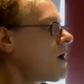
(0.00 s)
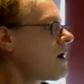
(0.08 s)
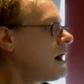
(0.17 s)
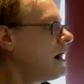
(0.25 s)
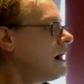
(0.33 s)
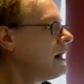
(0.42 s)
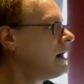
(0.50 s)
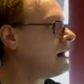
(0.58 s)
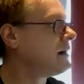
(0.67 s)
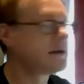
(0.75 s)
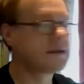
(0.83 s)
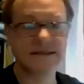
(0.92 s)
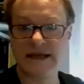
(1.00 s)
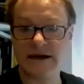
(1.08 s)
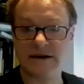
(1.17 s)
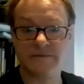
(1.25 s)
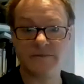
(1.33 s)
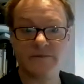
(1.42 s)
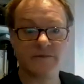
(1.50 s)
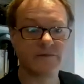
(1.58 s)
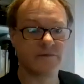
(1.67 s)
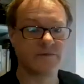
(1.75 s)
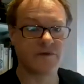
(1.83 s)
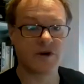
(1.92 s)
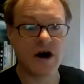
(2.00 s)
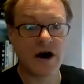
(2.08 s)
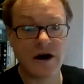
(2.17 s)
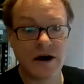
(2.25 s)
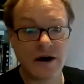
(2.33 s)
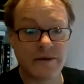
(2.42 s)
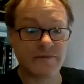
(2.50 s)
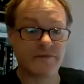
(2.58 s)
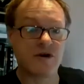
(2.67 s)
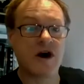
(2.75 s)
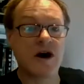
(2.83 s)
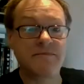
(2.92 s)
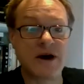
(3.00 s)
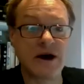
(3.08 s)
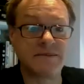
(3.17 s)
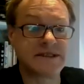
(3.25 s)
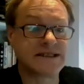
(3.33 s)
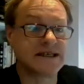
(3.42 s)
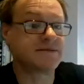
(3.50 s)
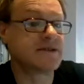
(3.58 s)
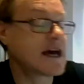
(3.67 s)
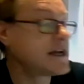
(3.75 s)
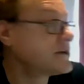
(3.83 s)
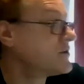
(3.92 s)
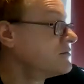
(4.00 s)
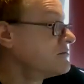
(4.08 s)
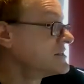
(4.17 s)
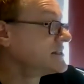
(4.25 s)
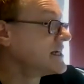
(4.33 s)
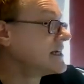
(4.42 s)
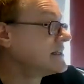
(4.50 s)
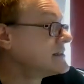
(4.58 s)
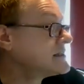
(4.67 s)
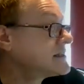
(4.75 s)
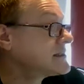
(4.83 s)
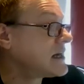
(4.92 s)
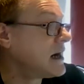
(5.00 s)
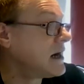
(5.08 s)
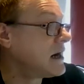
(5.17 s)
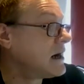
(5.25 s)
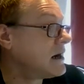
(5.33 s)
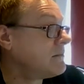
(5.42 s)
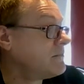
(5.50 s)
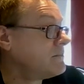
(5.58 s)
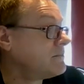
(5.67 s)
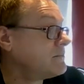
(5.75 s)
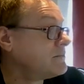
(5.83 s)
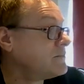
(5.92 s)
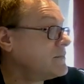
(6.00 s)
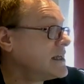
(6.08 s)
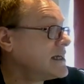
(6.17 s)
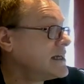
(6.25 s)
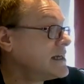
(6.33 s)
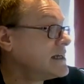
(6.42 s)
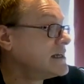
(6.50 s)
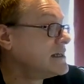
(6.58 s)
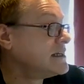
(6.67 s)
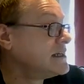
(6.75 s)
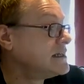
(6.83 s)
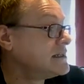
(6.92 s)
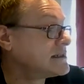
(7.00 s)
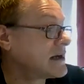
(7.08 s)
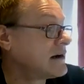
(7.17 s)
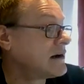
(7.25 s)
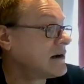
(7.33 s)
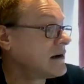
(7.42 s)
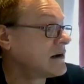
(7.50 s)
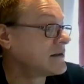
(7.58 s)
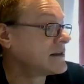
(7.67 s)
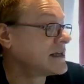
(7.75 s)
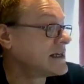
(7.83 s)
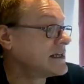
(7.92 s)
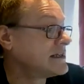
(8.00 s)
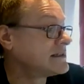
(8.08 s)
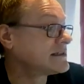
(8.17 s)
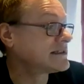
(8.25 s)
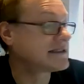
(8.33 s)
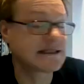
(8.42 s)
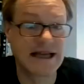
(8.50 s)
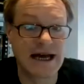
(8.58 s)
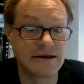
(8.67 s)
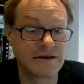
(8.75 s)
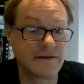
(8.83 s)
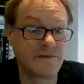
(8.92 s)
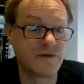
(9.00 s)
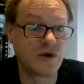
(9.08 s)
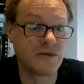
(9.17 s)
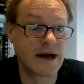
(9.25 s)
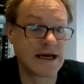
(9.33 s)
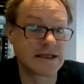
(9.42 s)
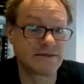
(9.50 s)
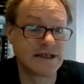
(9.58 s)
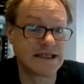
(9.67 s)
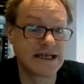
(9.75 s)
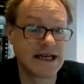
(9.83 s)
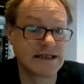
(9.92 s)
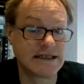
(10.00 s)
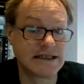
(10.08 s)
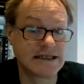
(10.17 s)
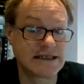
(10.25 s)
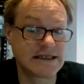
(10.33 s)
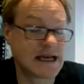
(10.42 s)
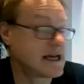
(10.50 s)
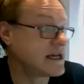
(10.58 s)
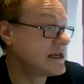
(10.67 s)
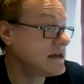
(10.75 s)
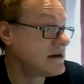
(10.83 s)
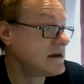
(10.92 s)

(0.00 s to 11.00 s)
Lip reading: So for our purposes with Acorn machines, these are the standard formats we tend to see.